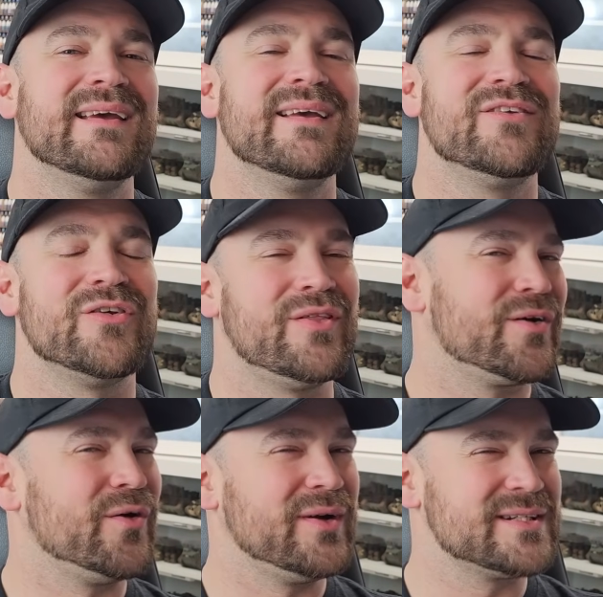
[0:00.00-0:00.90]
So they're
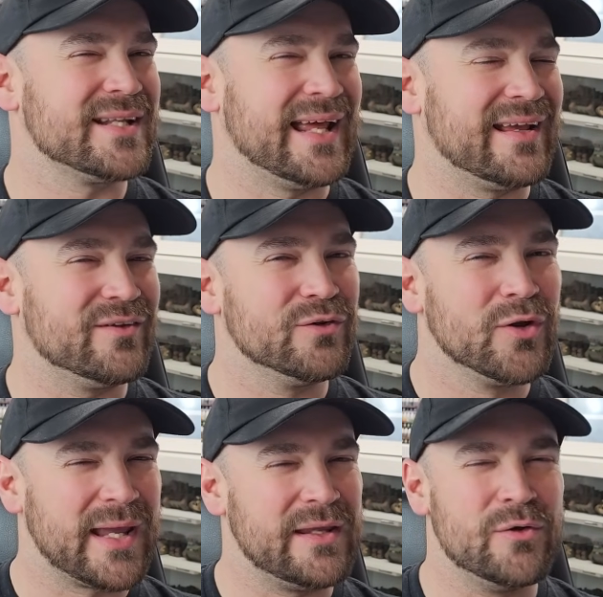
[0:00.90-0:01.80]
going to like
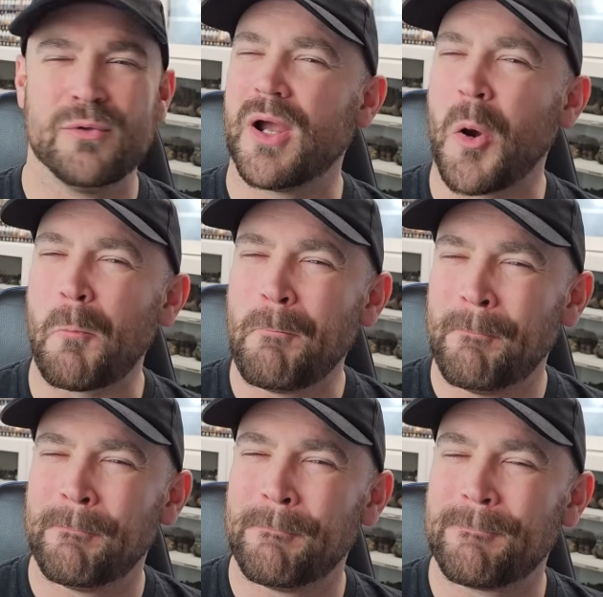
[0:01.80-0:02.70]
look at you and go,
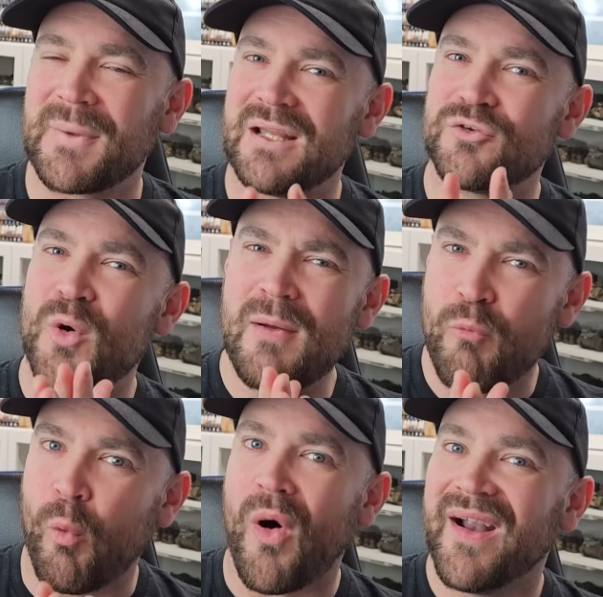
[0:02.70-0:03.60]
do I
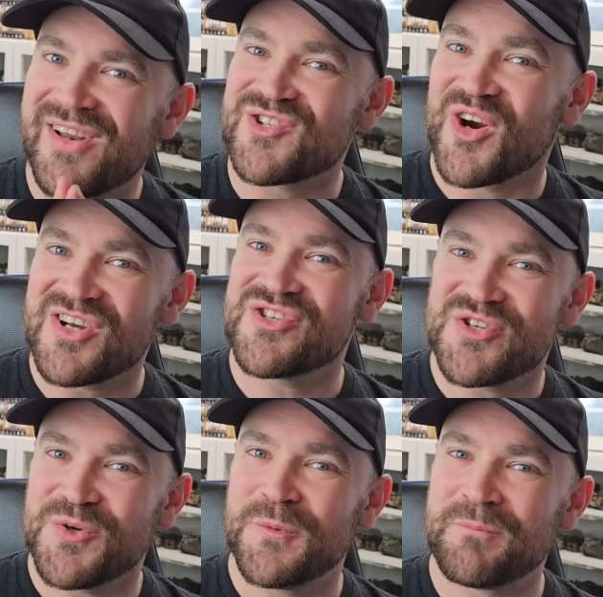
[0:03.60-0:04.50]
want to charge
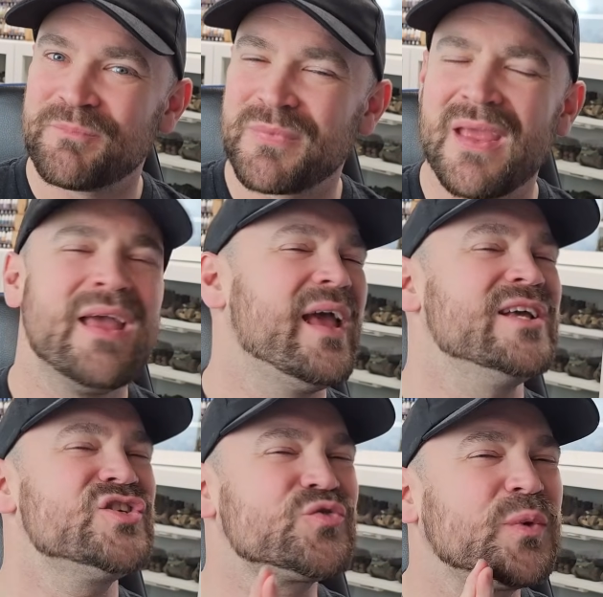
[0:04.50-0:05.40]
you?
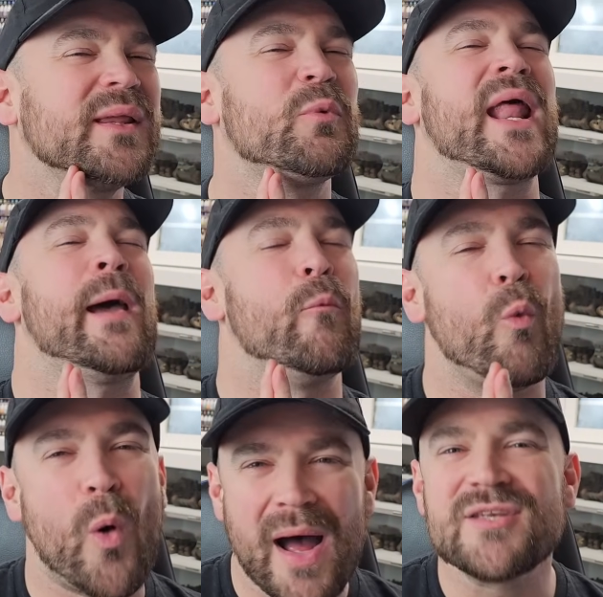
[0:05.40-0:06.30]
Is this really what I
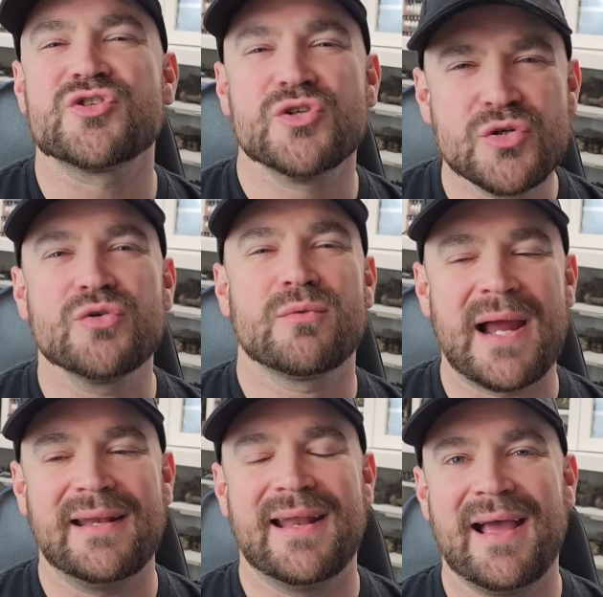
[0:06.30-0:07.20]
want to do
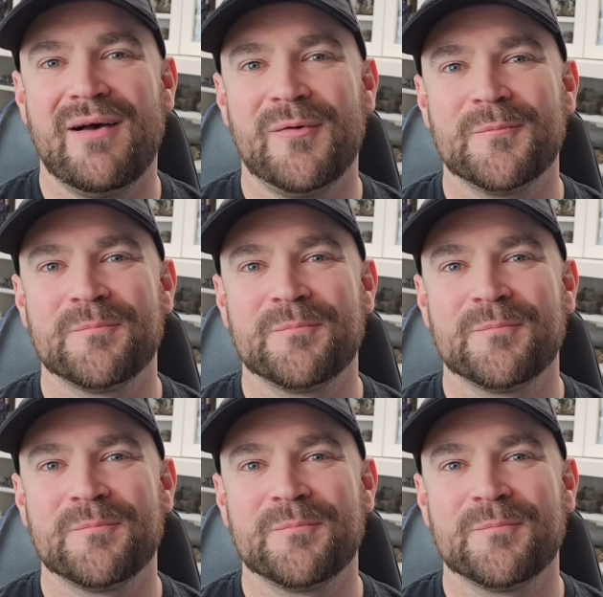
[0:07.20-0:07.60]
right now?